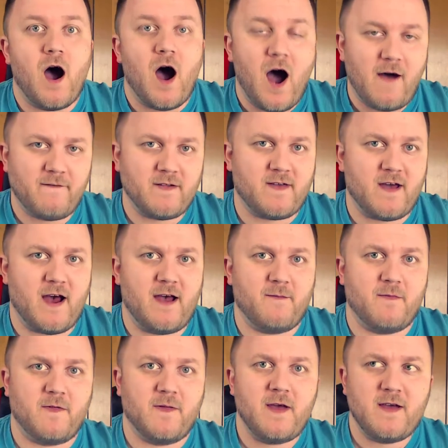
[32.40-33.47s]

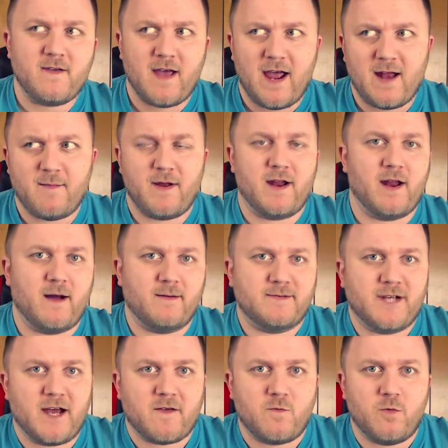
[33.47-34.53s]
Oftentimes, these animated
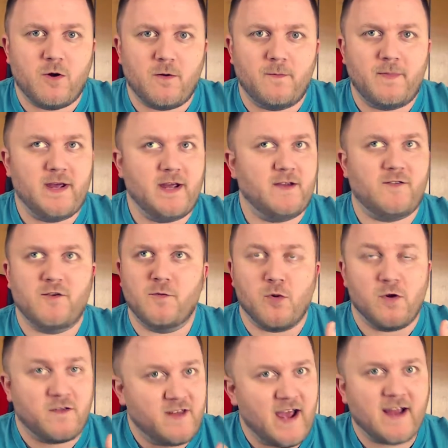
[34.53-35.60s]
objects will be to
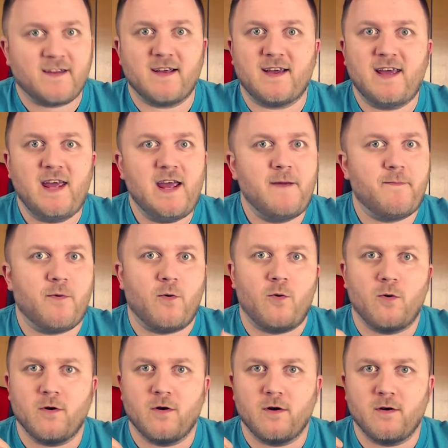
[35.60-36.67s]
protect a keep
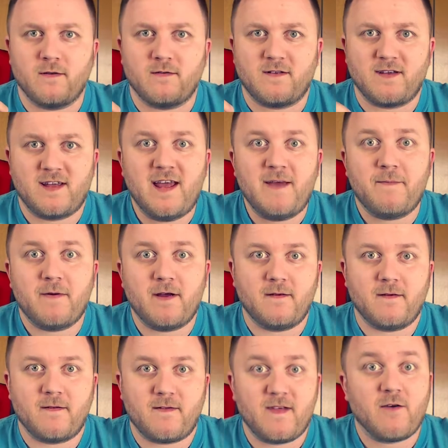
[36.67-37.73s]
or to keep
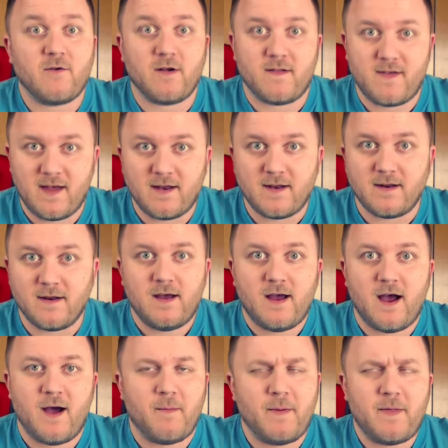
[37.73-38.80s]
secrets hidden,
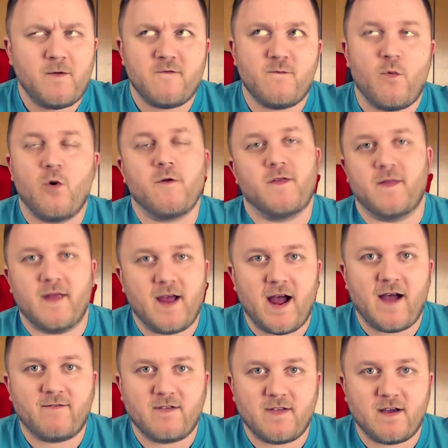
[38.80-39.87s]
but there's more that
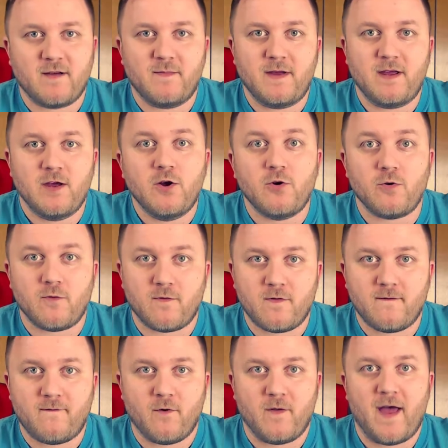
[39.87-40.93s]
obviously could be
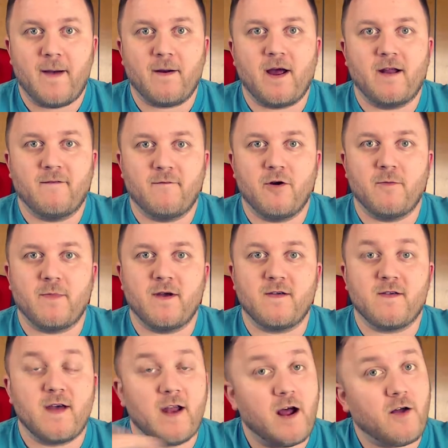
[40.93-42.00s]
used for that kind of purpose,
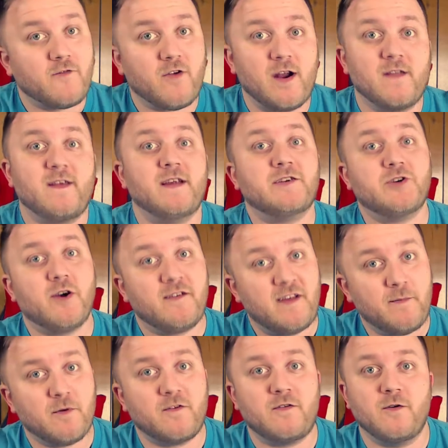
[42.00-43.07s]
and I'll try to teach you a
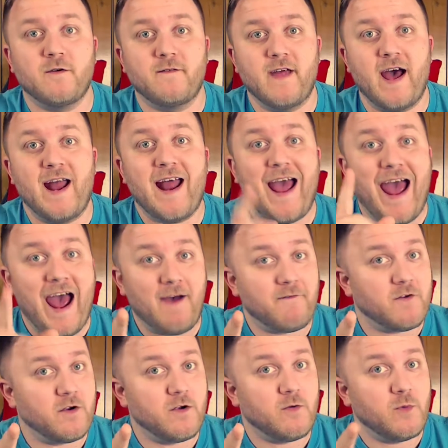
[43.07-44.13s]
tip or two of that
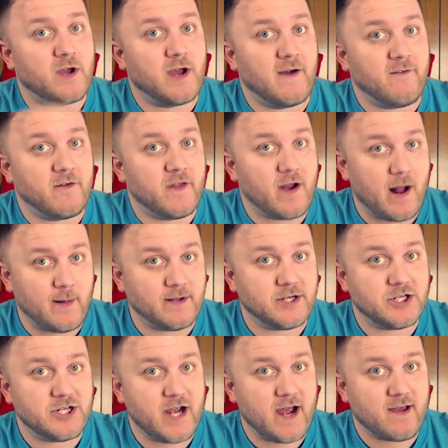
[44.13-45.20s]
after we cover the knowledge
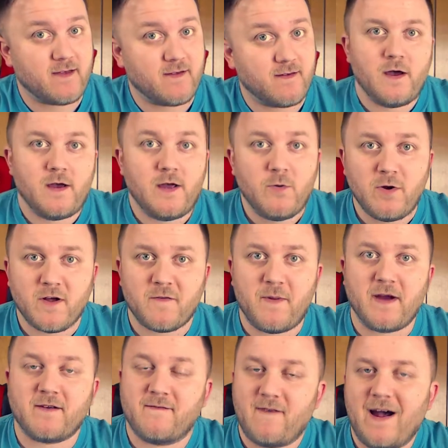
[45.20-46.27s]
checks. You would
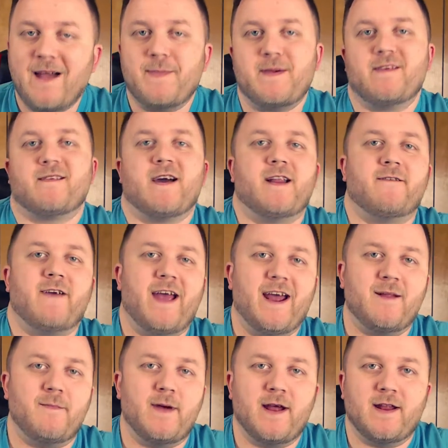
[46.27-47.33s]
expect to find these kind of
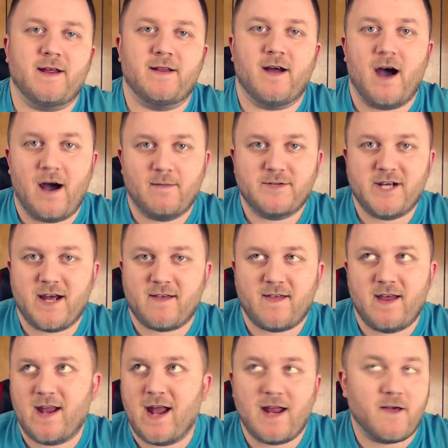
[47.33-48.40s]
animated objects
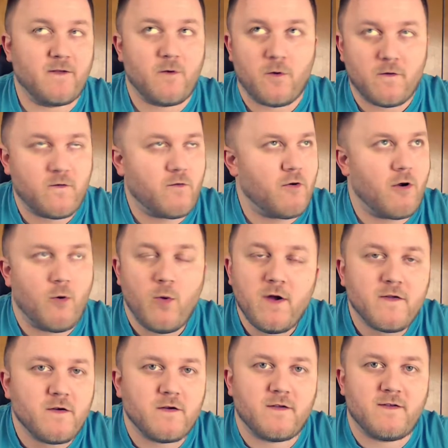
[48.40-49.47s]
in any sorcerer or
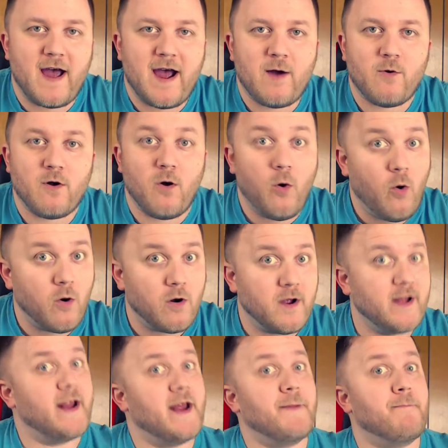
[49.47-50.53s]
wizard's tower or
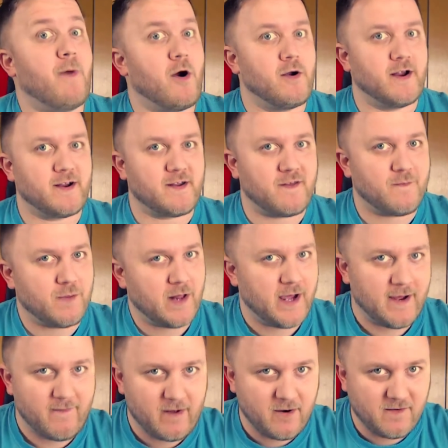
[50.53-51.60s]
in a bardic display
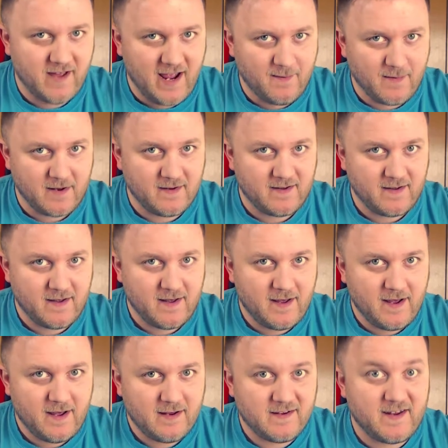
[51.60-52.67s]
of entertainment.
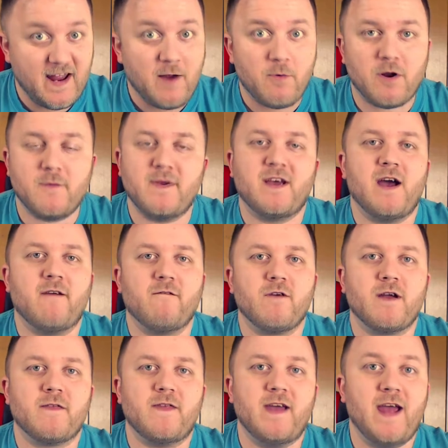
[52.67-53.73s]
Today we're going to be
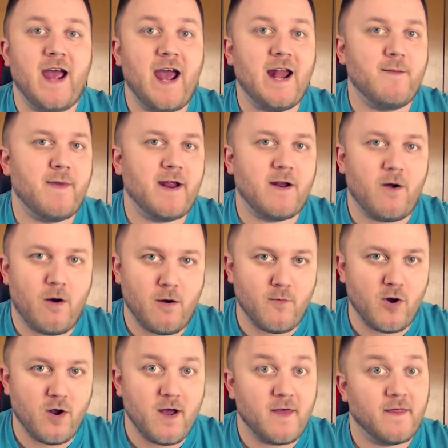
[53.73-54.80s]
covering the animated
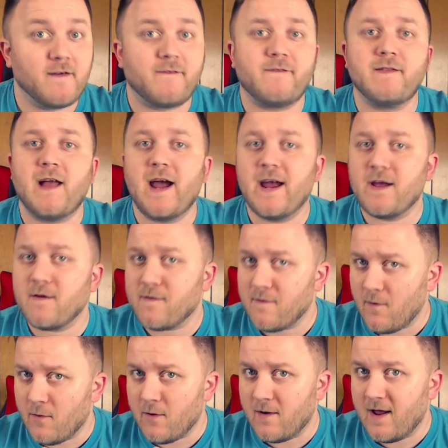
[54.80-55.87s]
armor, the flying
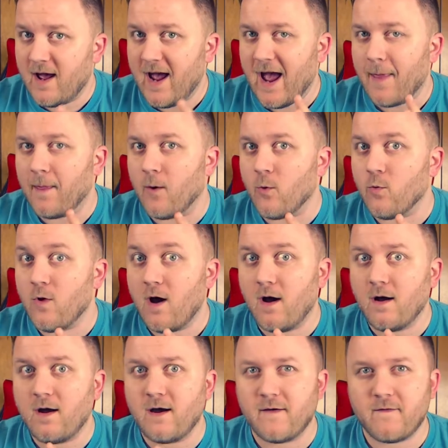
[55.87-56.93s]
sword, and the
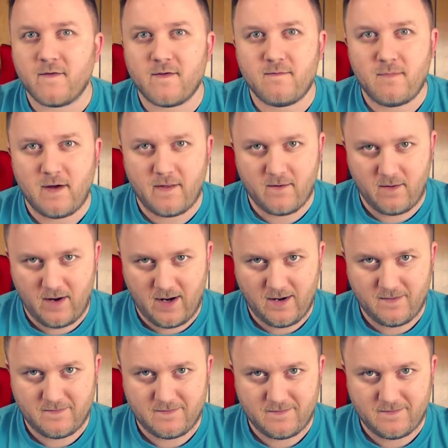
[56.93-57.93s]
rug of smothering.